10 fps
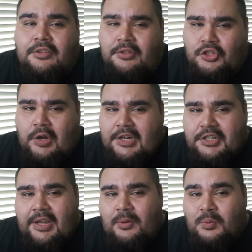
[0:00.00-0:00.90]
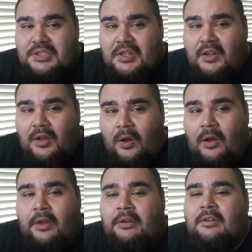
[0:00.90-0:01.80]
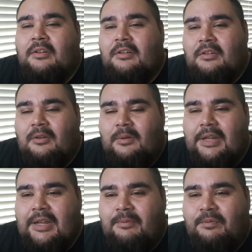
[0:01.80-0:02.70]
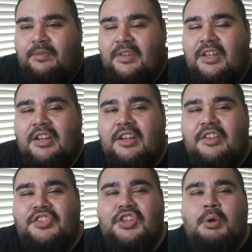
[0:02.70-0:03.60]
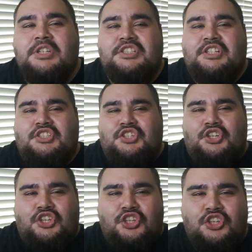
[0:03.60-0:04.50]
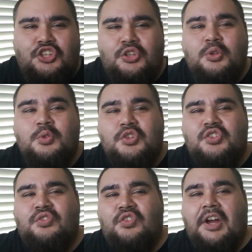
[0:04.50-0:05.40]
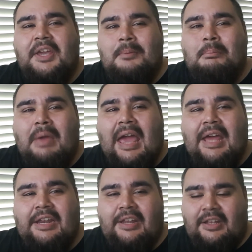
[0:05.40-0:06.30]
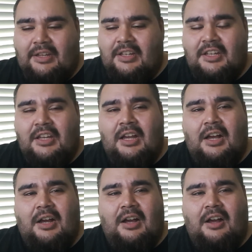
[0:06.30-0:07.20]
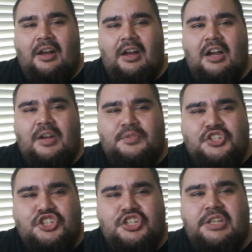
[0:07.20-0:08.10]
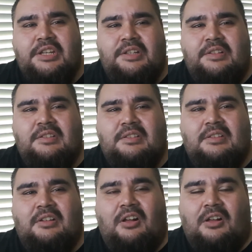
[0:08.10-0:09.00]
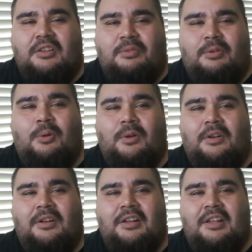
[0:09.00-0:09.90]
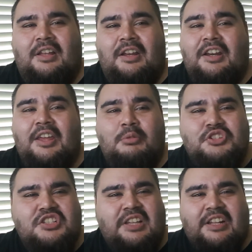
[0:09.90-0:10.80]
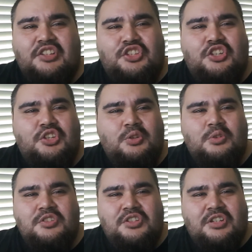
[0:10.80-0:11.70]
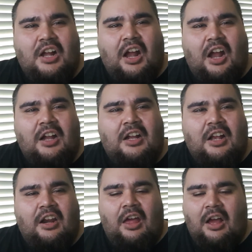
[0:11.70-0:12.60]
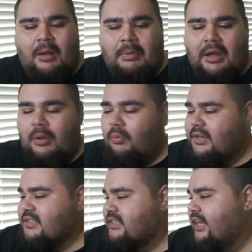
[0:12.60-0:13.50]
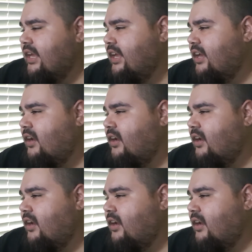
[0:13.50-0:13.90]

The trash can was gone, okay? There was this huge fucking patty of cheese on the floor. It was just like this huge glob. I want to say